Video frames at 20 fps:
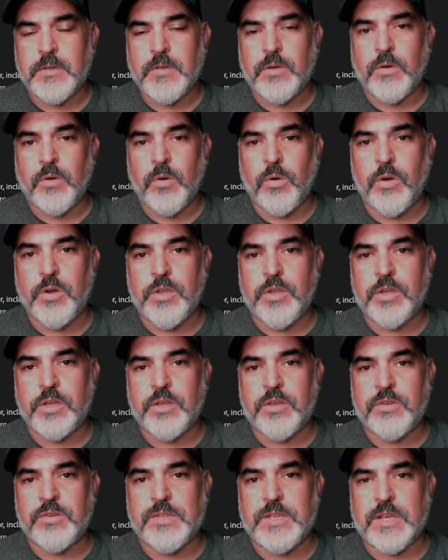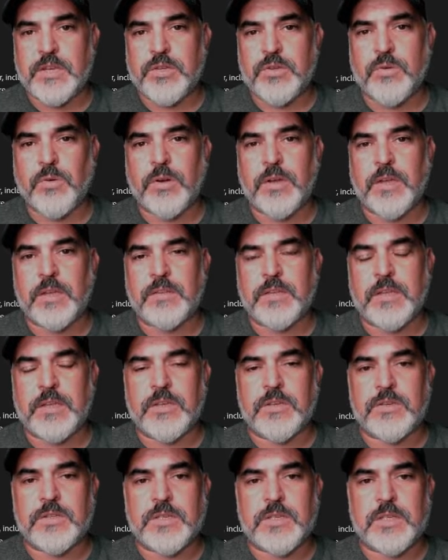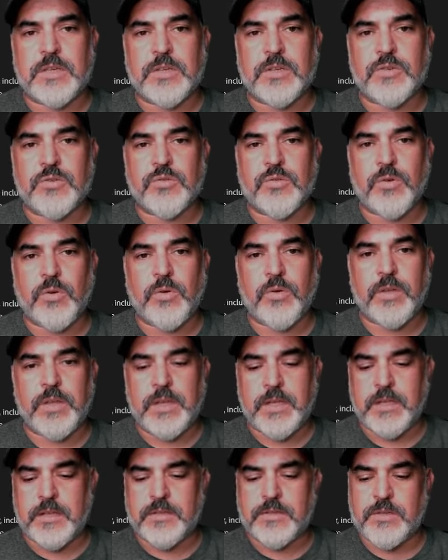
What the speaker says: or you can use that shortcut that you see, Control N.